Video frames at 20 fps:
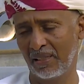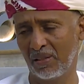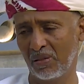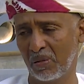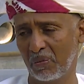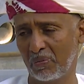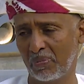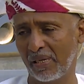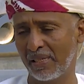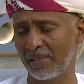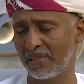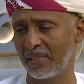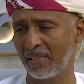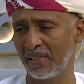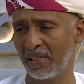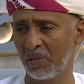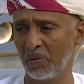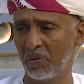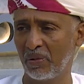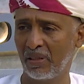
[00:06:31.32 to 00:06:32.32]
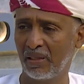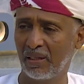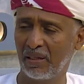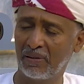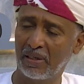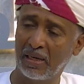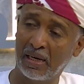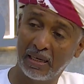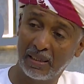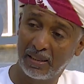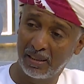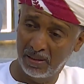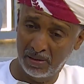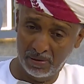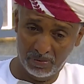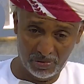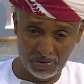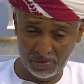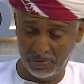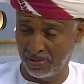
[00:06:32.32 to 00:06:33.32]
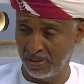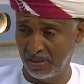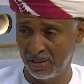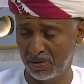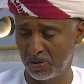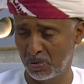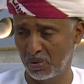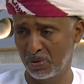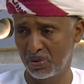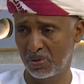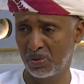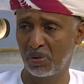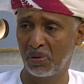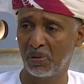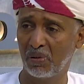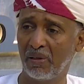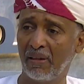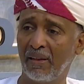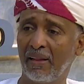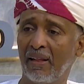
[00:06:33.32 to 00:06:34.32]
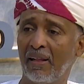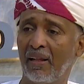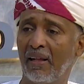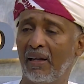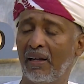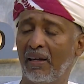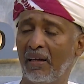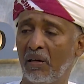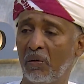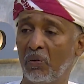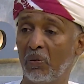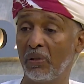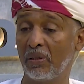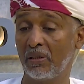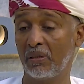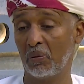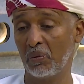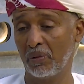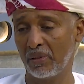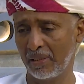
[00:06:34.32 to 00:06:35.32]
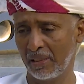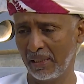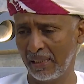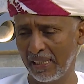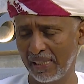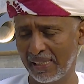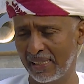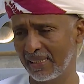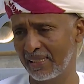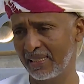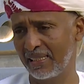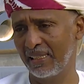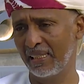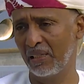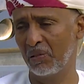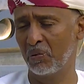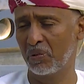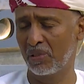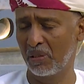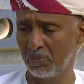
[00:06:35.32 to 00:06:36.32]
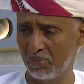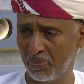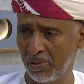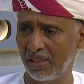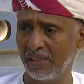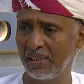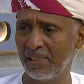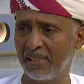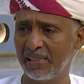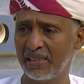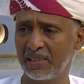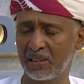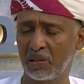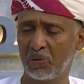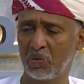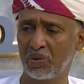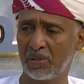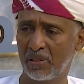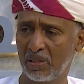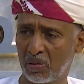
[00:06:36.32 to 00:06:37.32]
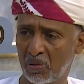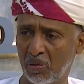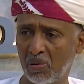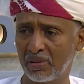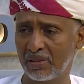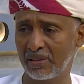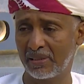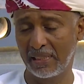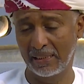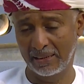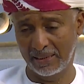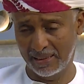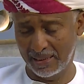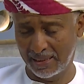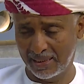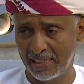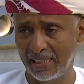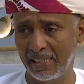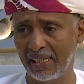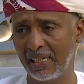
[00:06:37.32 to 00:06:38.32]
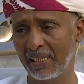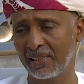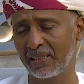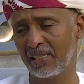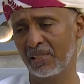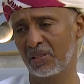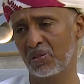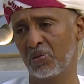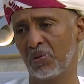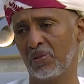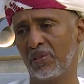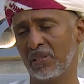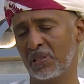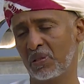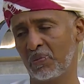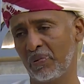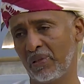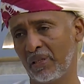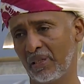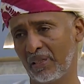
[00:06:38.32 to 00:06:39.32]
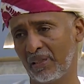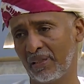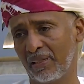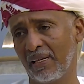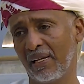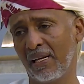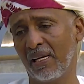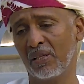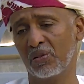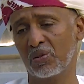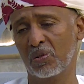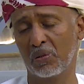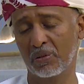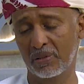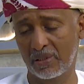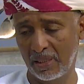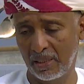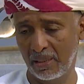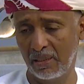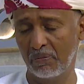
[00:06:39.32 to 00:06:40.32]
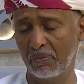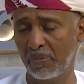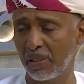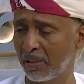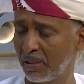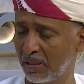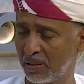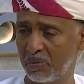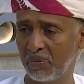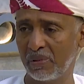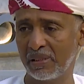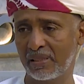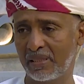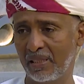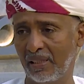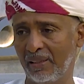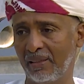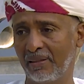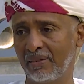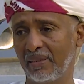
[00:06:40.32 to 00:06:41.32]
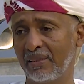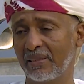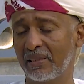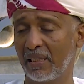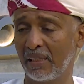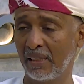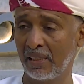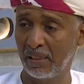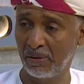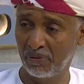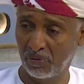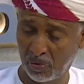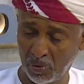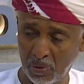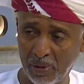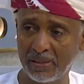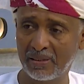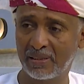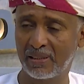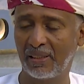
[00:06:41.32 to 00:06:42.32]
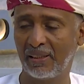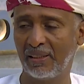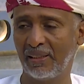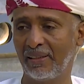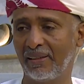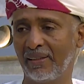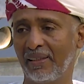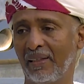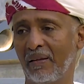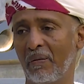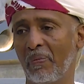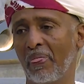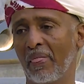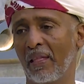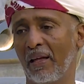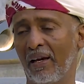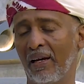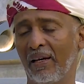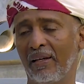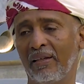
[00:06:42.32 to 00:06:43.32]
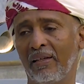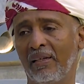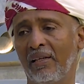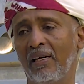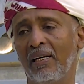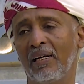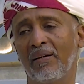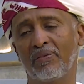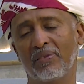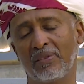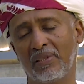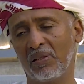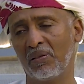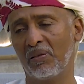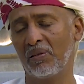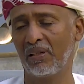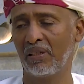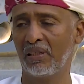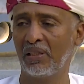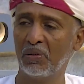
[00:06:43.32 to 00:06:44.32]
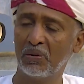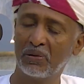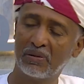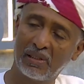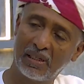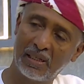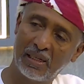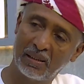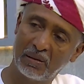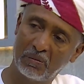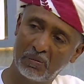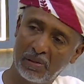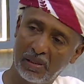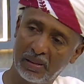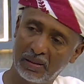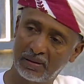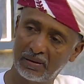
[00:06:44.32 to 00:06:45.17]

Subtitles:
passing away 150 years or so, with the legacy and with the buildings and with the roads that still exist to this period. So Barghash bin Said is an influential leader, and he left a huge landmark.